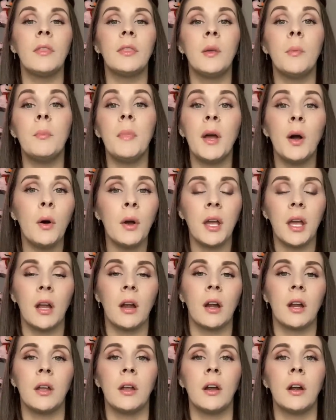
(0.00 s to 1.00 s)
The mail
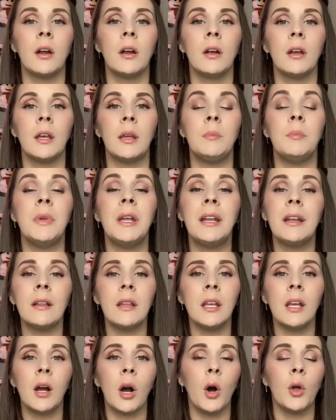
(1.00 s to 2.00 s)
carrier
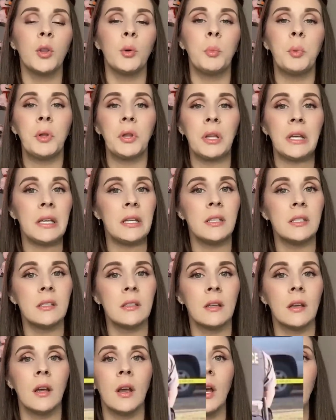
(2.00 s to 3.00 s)
immediately called the police.